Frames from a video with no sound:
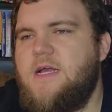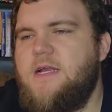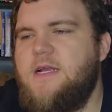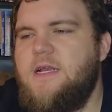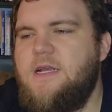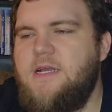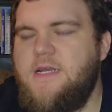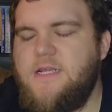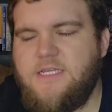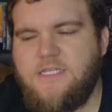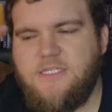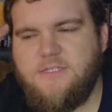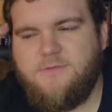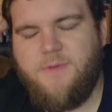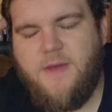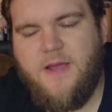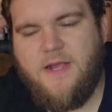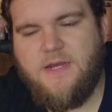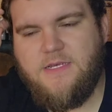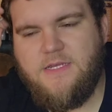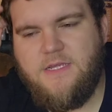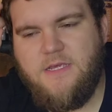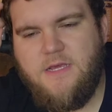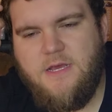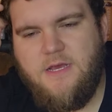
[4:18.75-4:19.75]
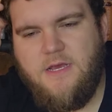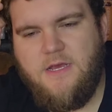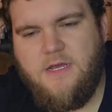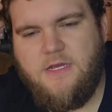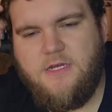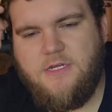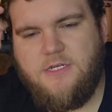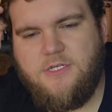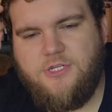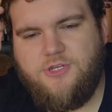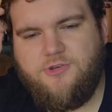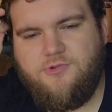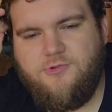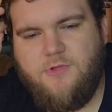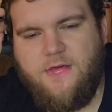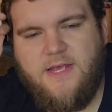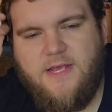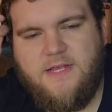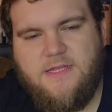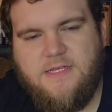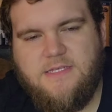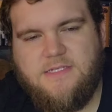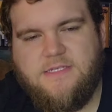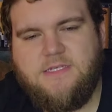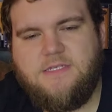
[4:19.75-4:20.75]
I didn't expect to
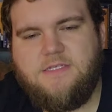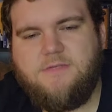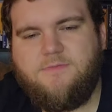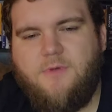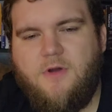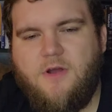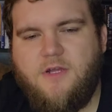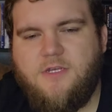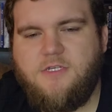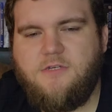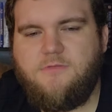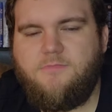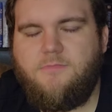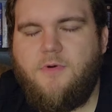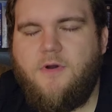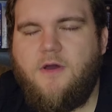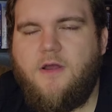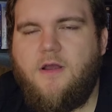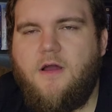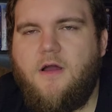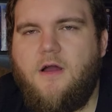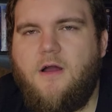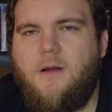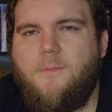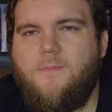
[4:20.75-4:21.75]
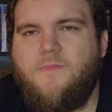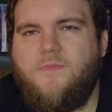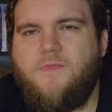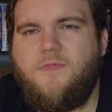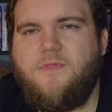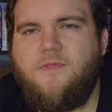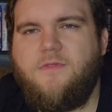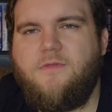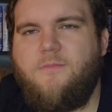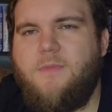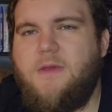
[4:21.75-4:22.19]
like this as much, but um,